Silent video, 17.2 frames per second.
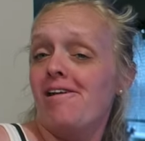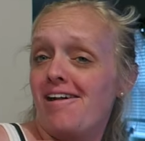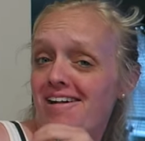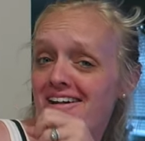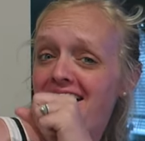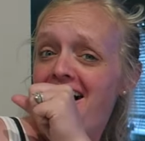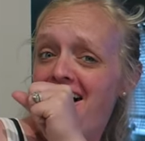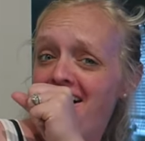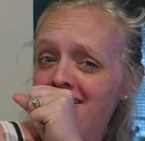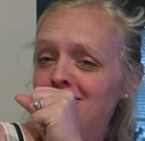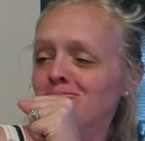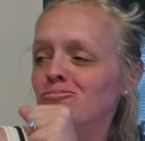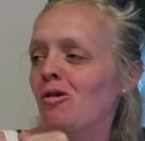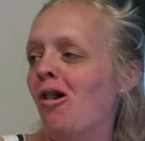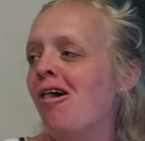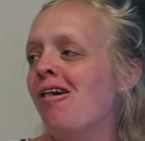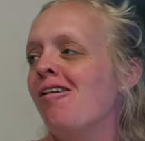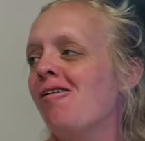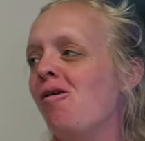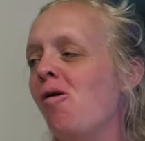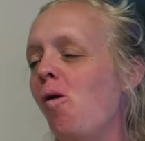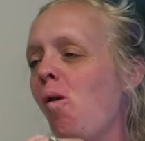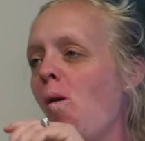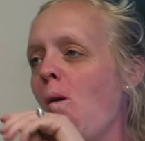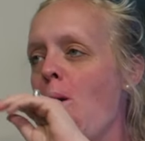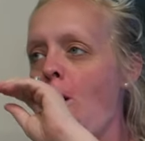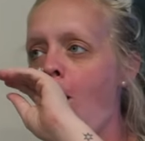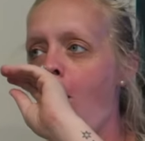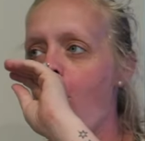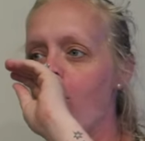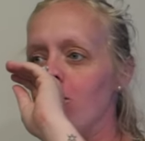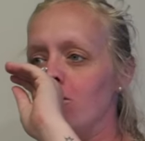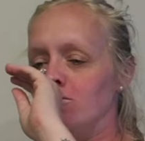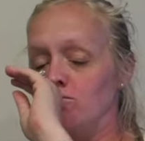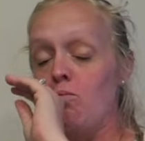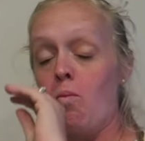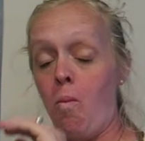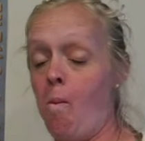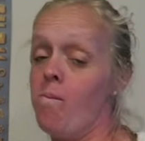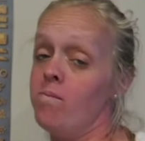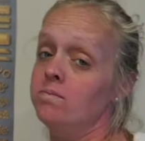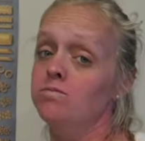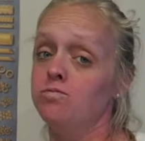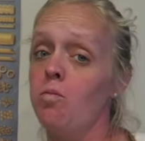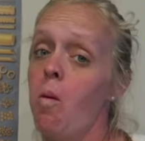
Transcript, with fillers: Uh-huh. Is it good? Mm-hmm.